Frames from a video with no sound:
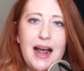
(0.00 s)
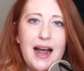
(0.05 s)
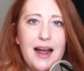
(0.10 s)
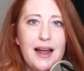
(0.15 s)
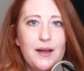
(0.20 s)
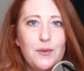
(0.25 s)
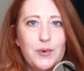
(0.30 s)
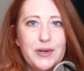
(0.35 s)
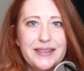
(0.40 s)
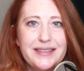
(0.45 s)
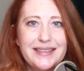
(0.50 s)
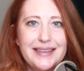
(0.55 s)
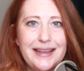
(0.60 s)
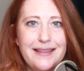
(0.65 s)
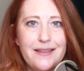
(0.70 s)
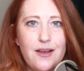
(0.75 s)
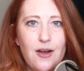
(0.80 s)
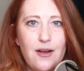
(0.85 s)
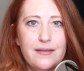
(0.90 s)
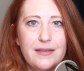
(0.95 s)
I was
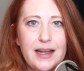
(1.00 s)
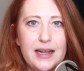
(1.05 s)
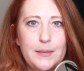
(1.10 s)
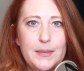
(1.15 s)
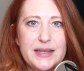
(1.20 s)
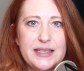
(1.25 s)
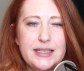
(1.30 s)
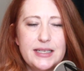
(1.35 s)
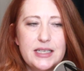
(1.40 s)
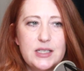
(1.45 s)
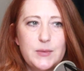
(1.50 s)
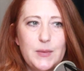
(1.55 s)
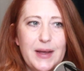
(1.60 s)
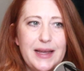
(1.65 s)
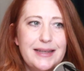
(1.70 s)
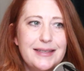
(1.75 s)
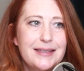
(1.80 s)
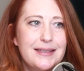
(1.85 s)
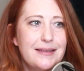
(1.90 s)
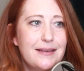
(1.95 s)
in the online business
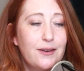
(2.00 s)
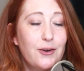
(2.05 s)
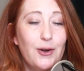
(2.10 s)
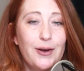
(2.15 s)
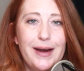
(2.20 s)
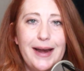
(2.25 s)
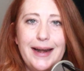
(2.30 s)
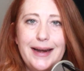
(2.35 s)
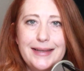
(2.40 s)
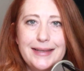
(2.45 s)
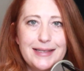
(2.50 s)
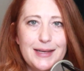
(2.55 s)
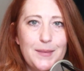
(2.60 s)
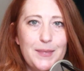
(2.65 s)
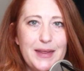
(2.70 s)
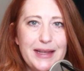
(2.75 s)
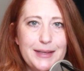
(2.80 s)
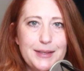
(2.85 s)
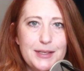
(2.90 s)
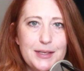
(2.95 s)
space creating
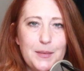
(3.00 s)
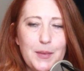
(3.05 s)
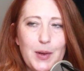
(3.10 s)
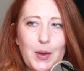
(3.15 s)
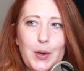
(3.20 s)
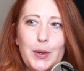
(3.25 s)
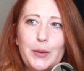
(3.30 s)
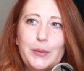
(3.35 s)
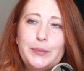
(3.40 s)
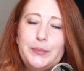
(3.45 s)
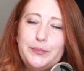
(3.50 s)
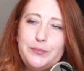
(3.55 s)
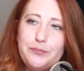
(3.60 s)
something similar.